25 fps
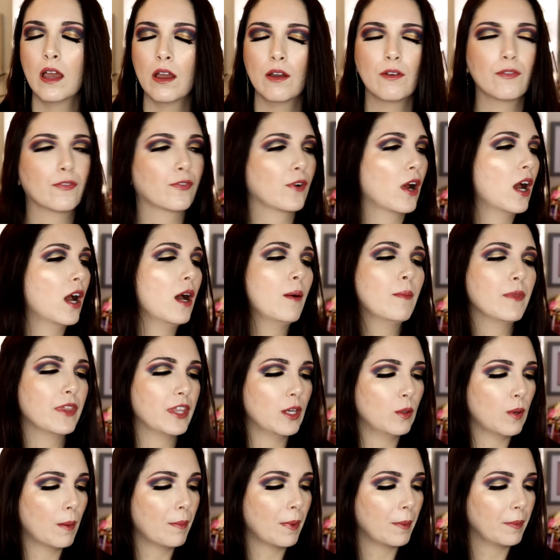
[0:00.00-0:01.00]
from the
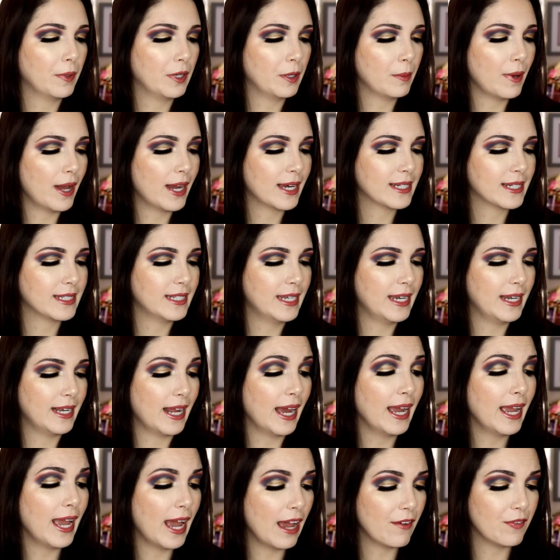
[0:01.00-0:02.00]
Walmart Beauty Box, and I
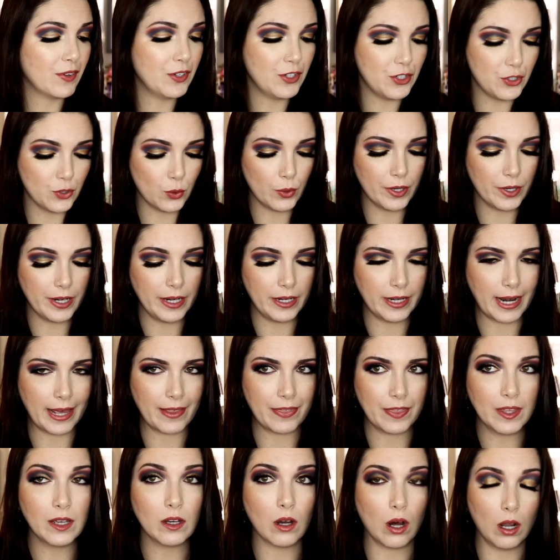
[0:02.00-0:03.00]
have enjoyed, I
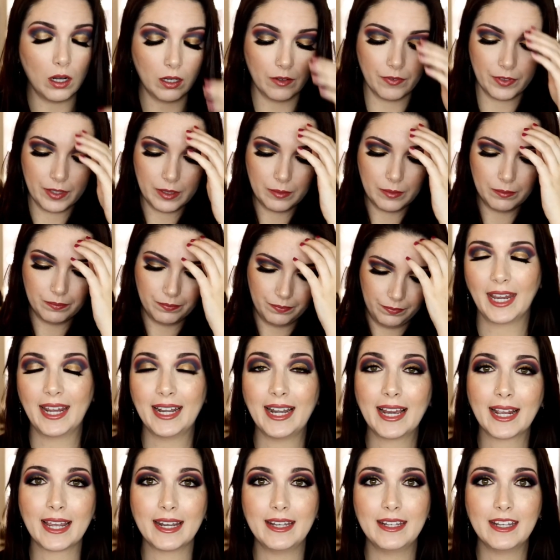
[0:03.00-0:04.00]
think, all of them. And
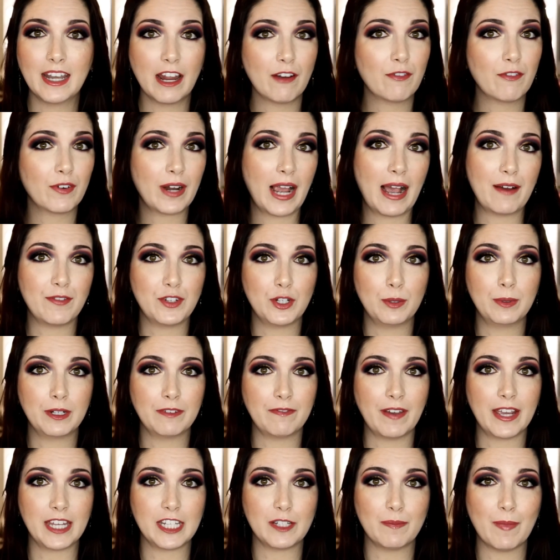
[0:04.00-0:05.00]
I could never have too many
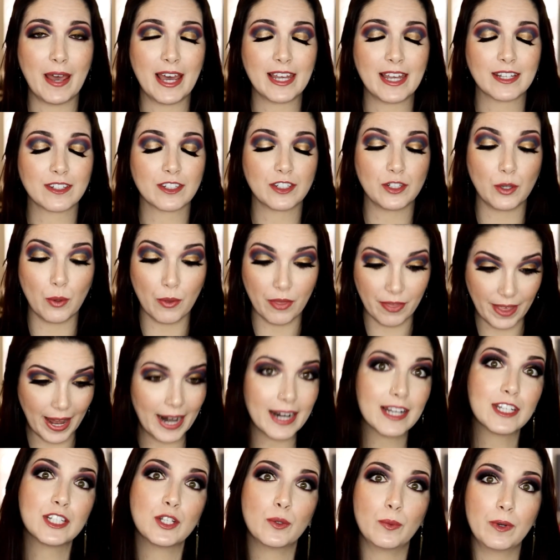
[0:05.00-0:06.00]
face masks, so that
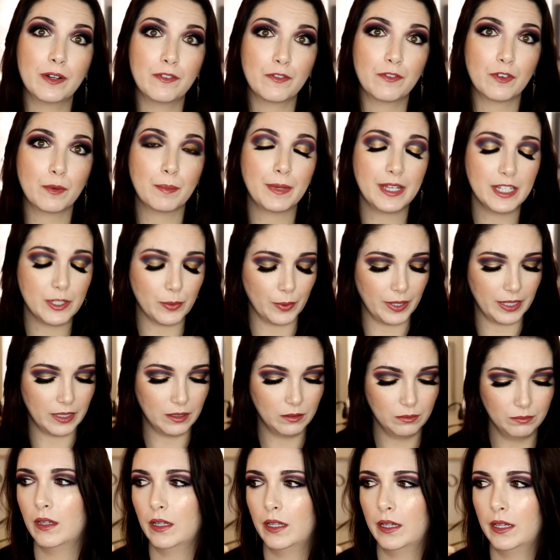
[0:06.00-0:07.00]
is a win for me as
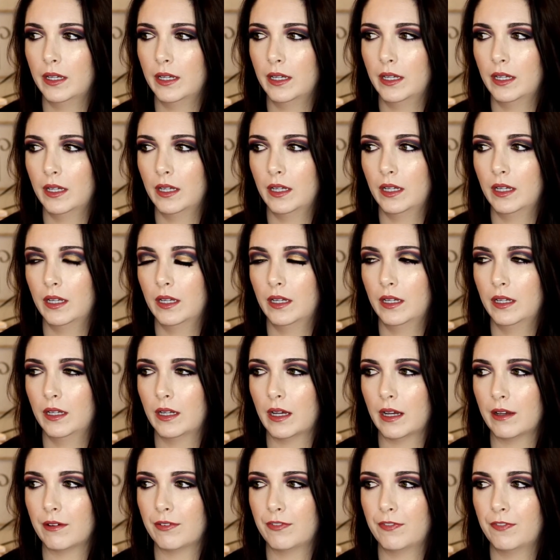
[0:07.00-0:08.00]
well. And then
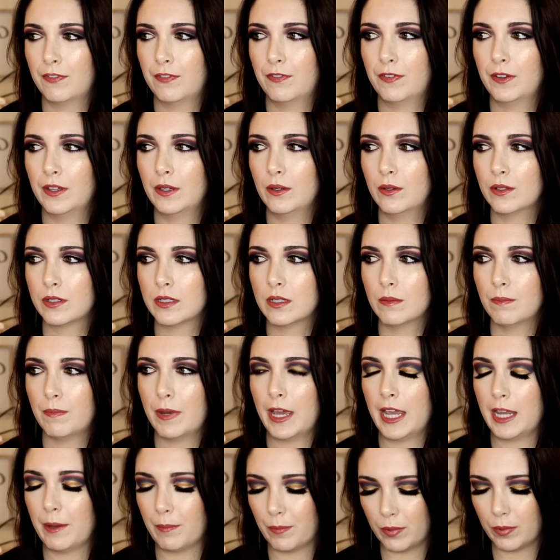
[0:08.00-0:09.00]
I feel some
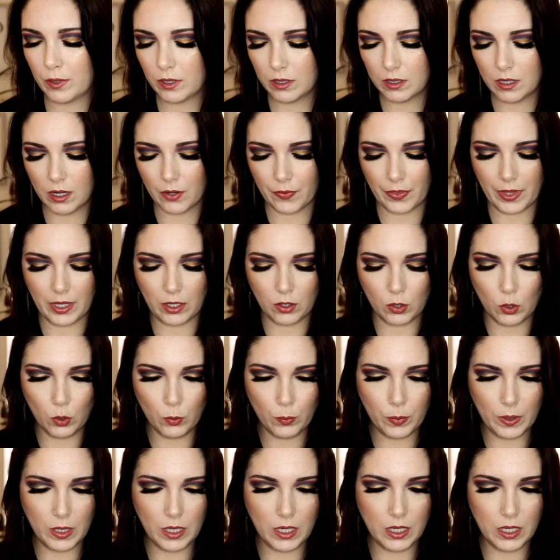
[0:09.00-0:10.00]
paper. Are they
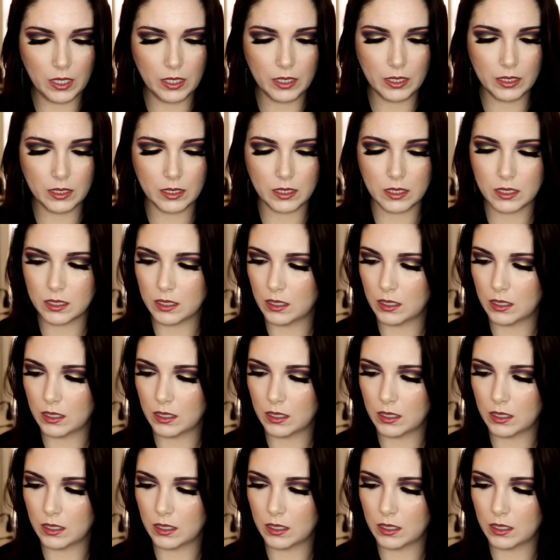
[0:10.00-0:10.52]
coupons?